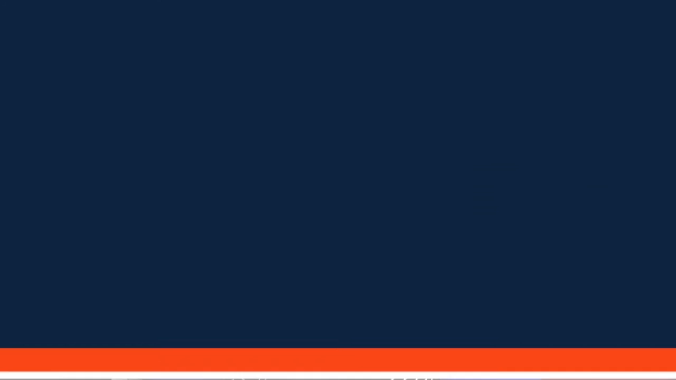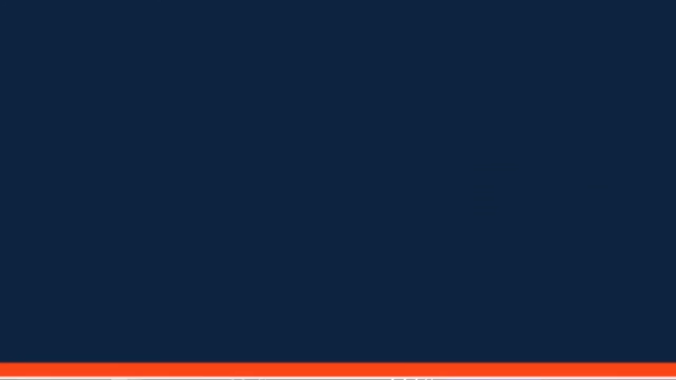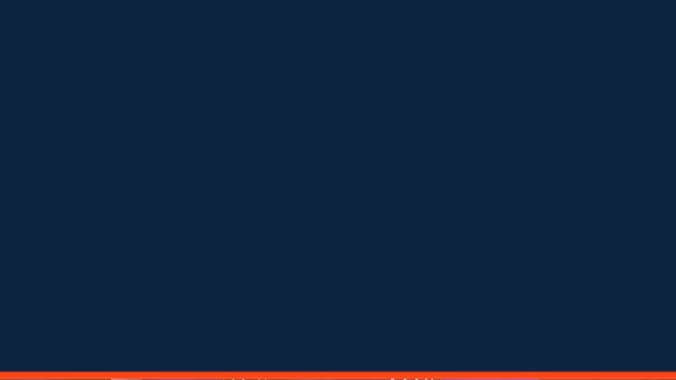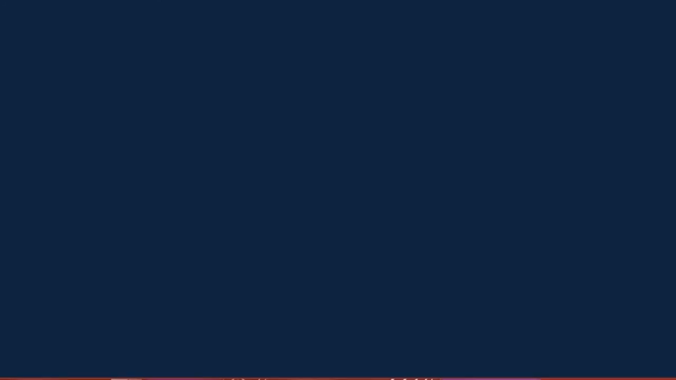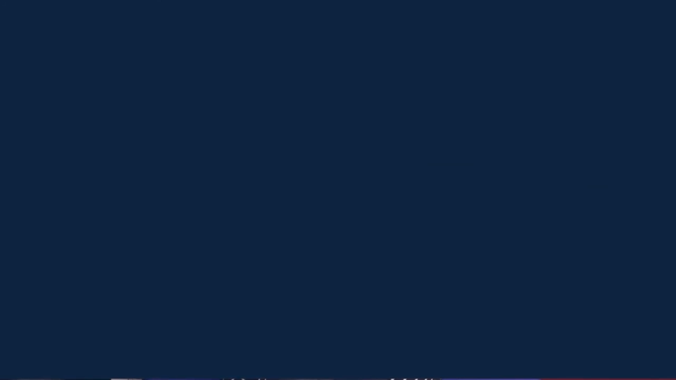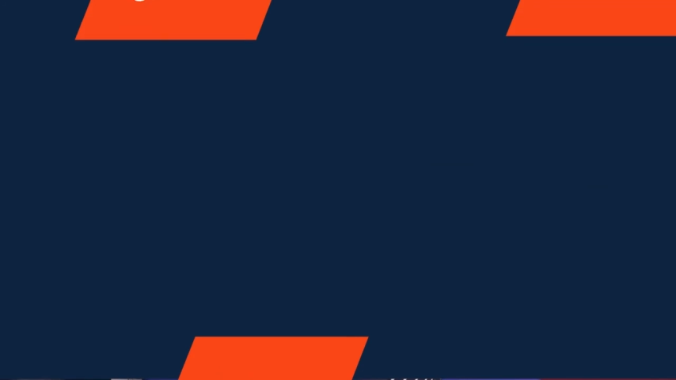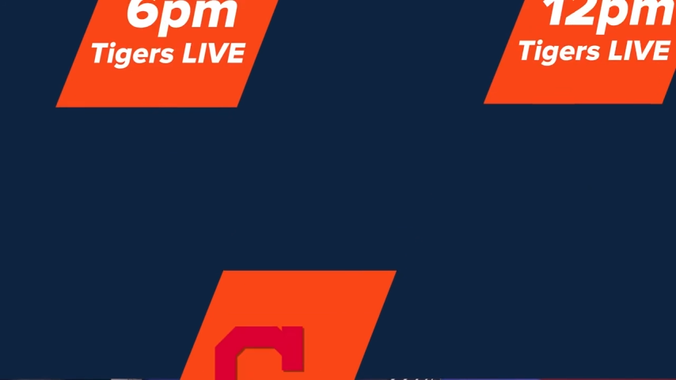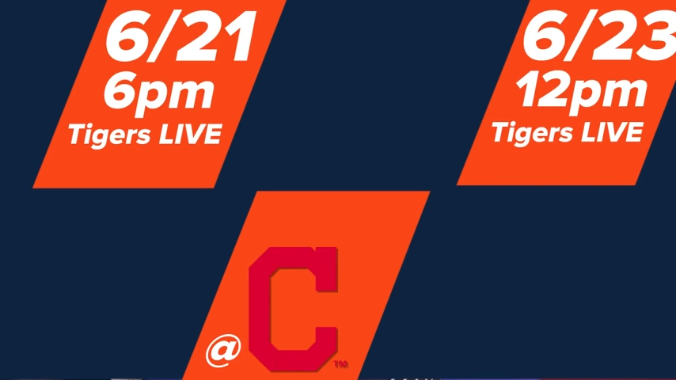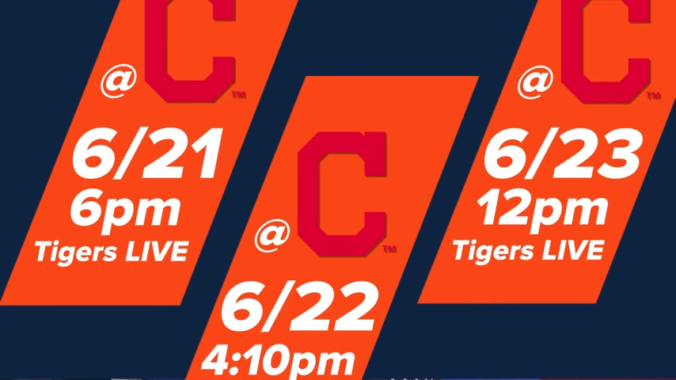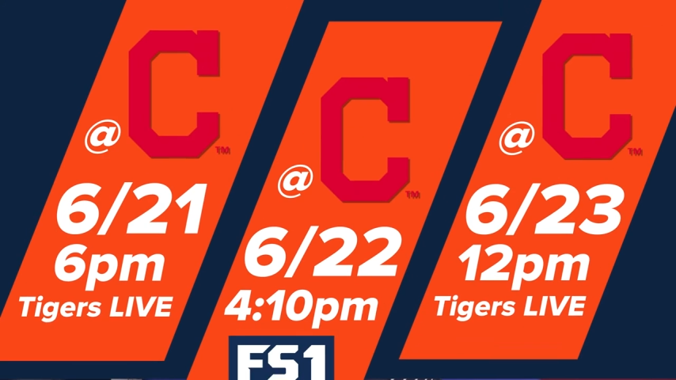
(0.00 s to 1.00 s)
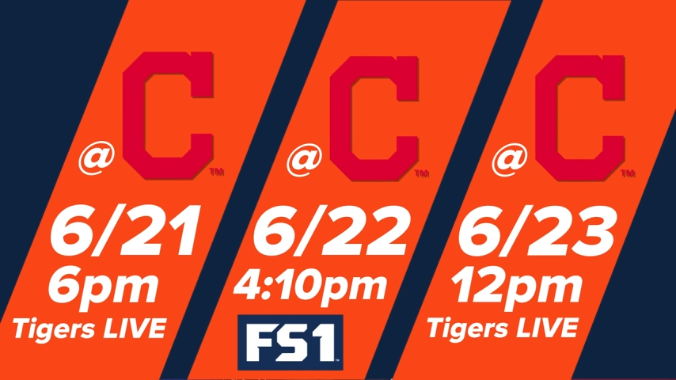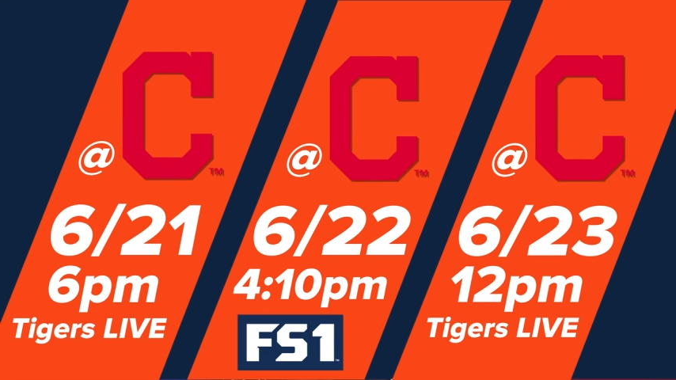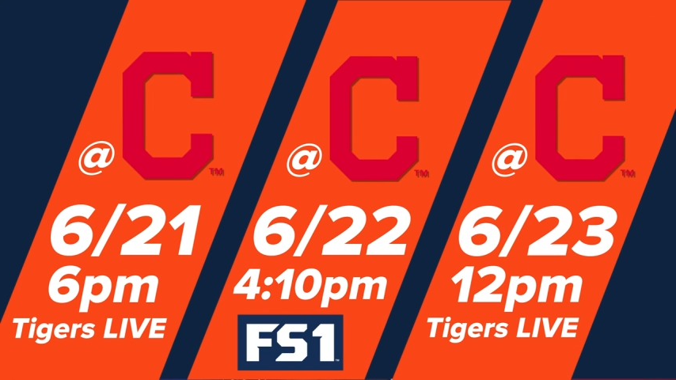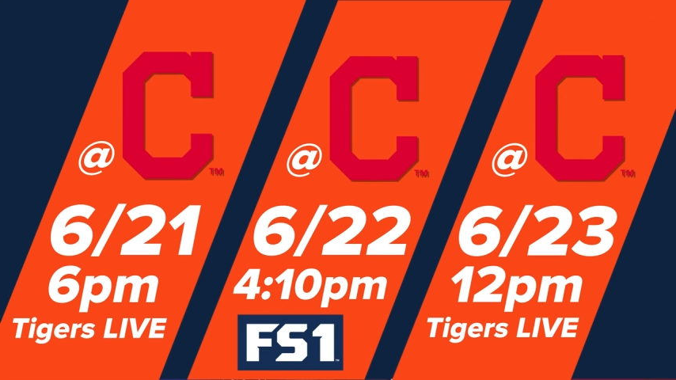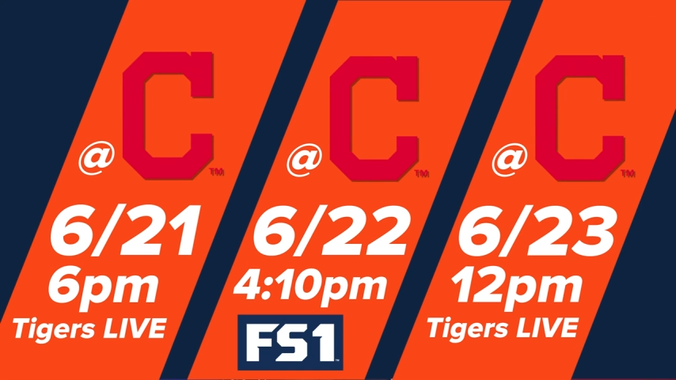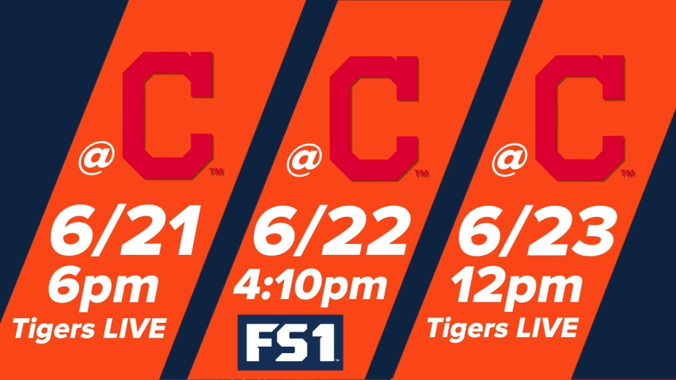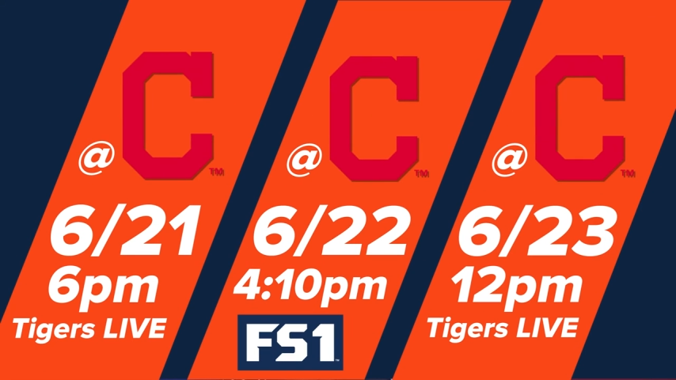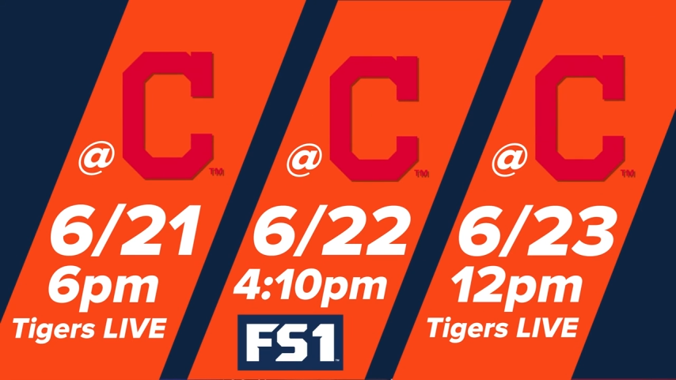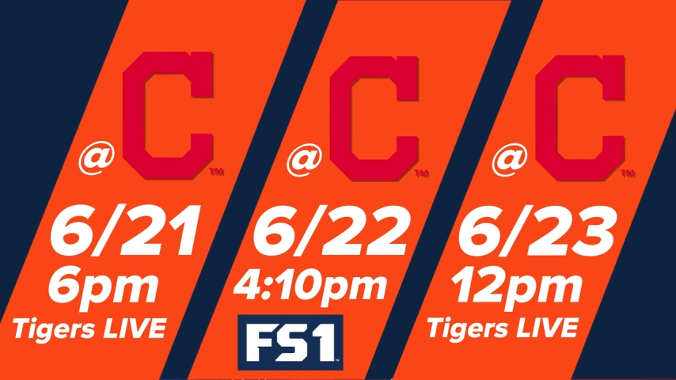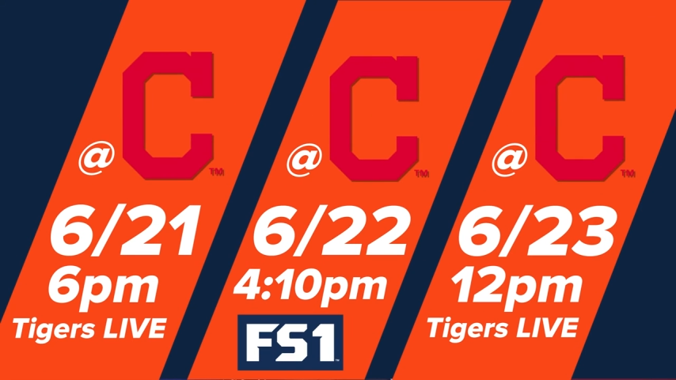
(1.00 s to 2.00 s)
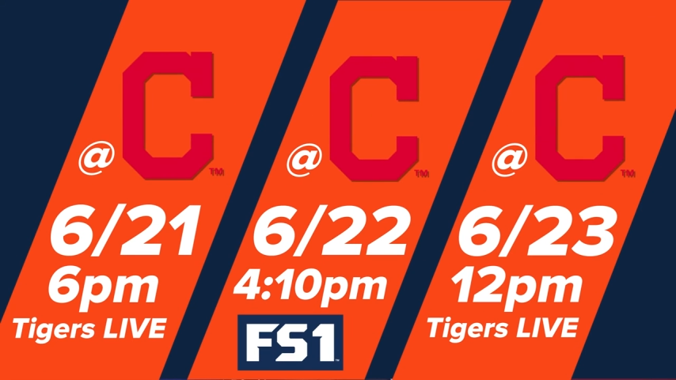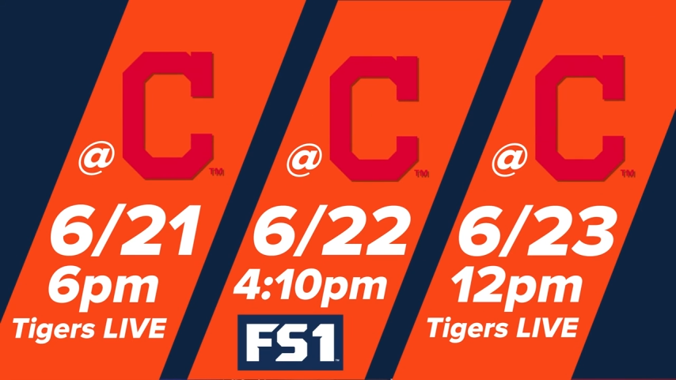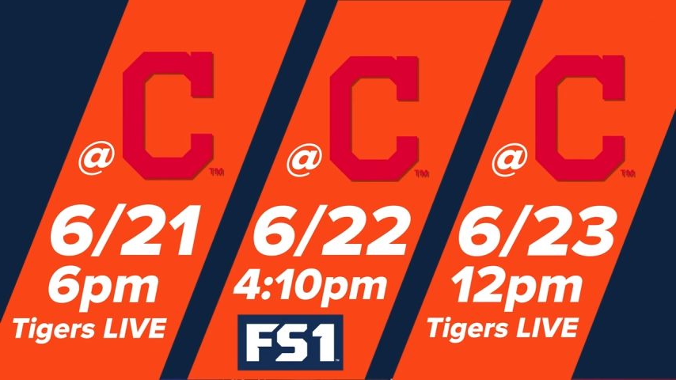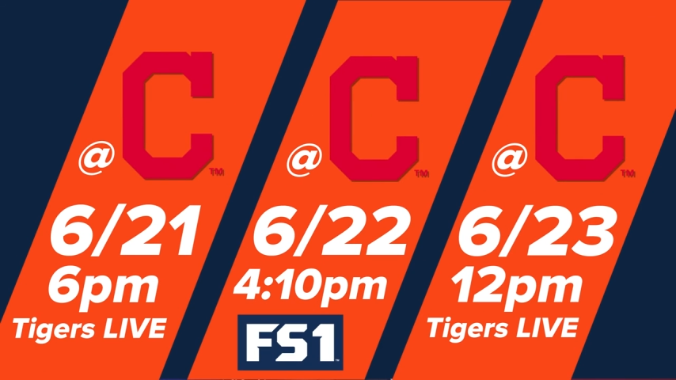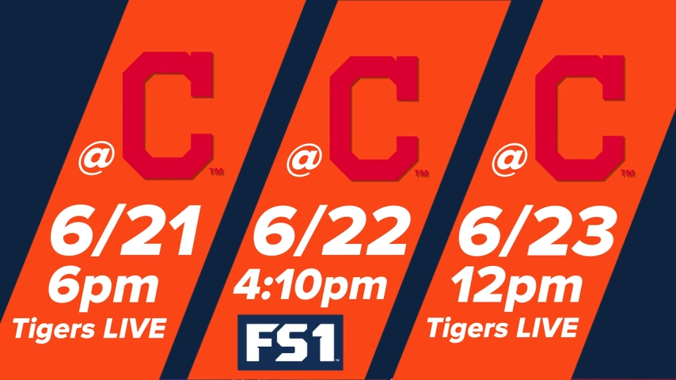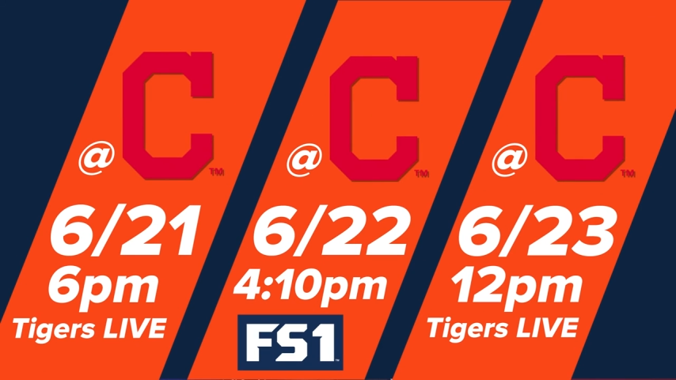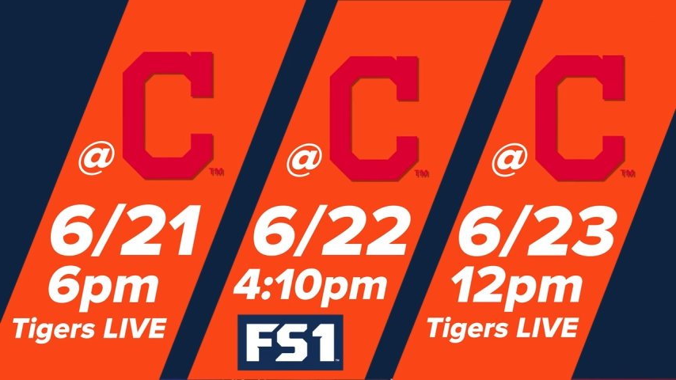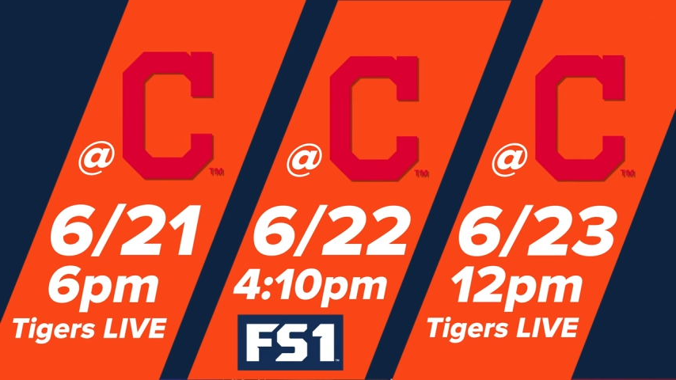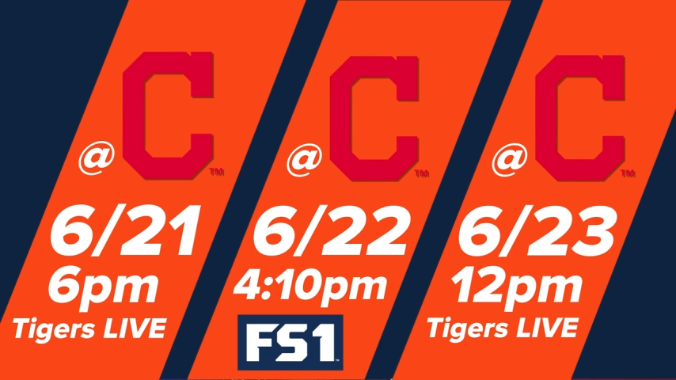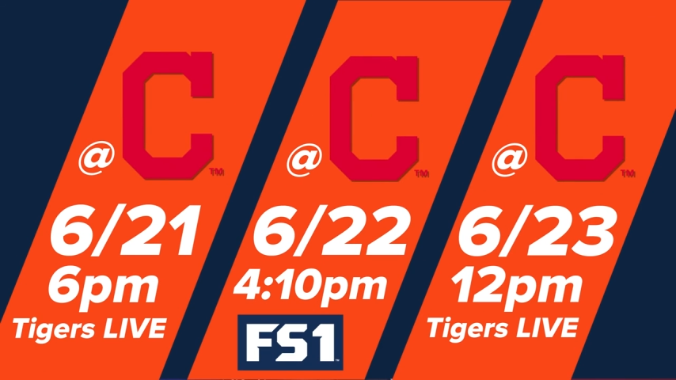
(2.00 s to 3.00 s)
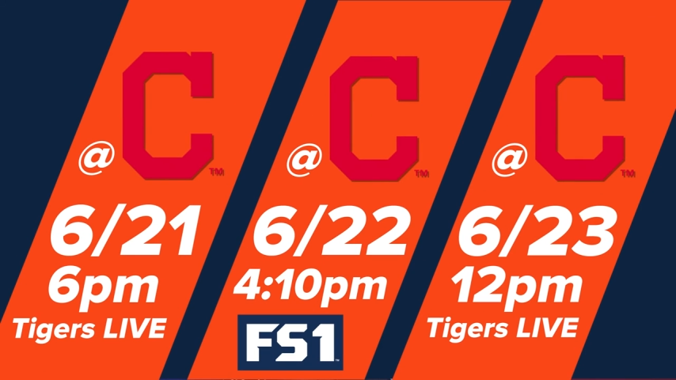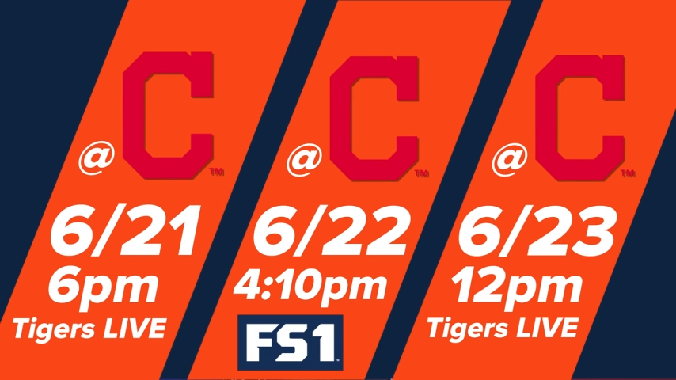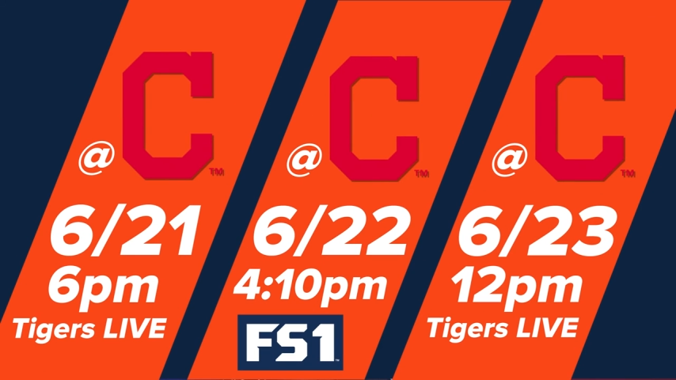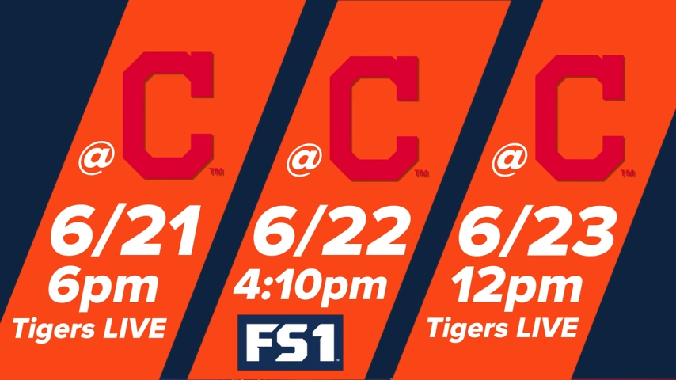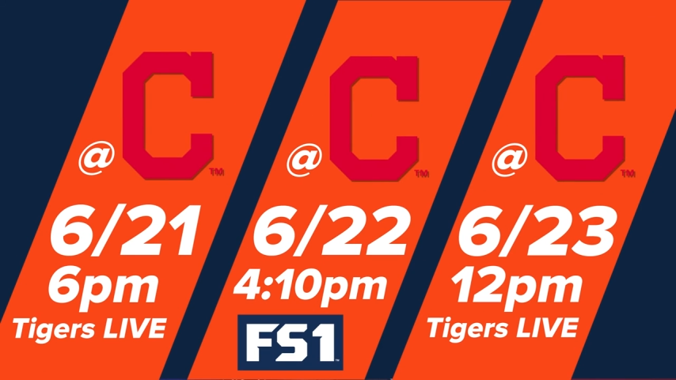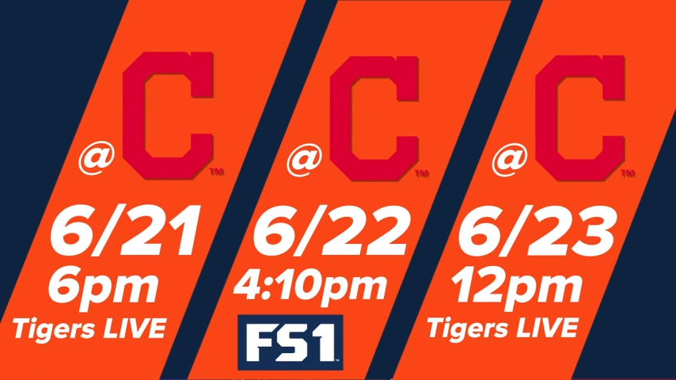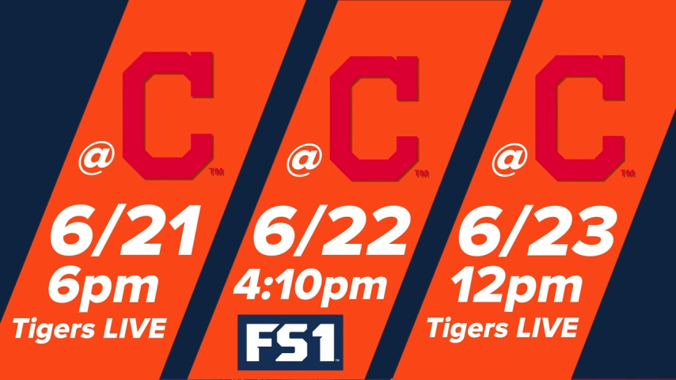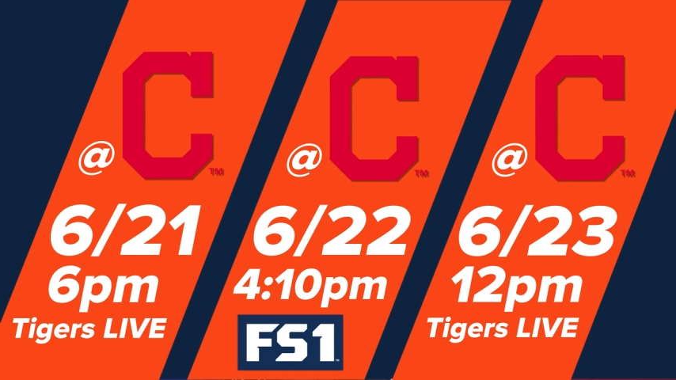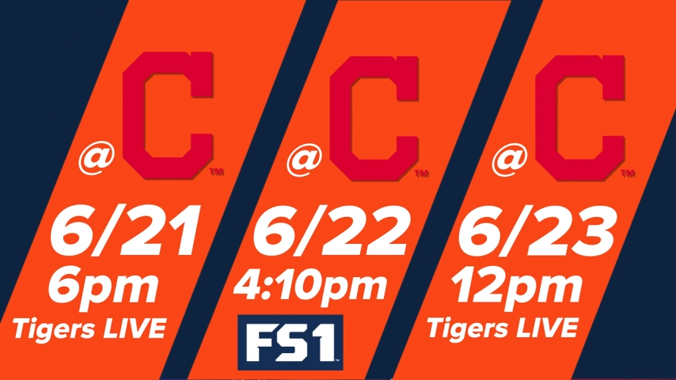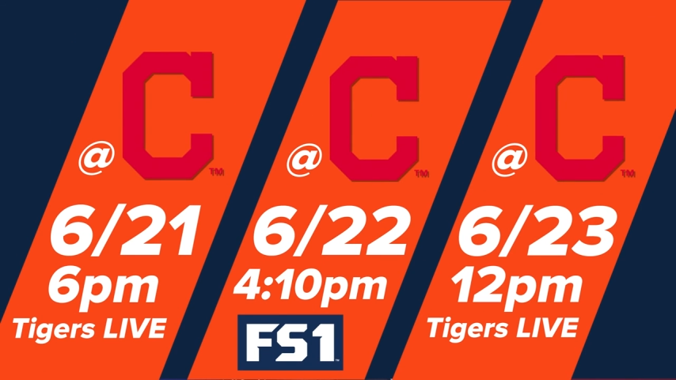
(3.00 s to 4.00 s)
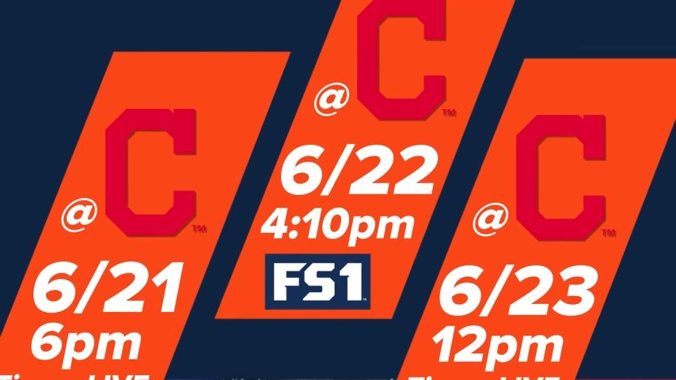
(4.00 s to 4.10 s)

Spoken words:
No face is visible, so there are no lips to read.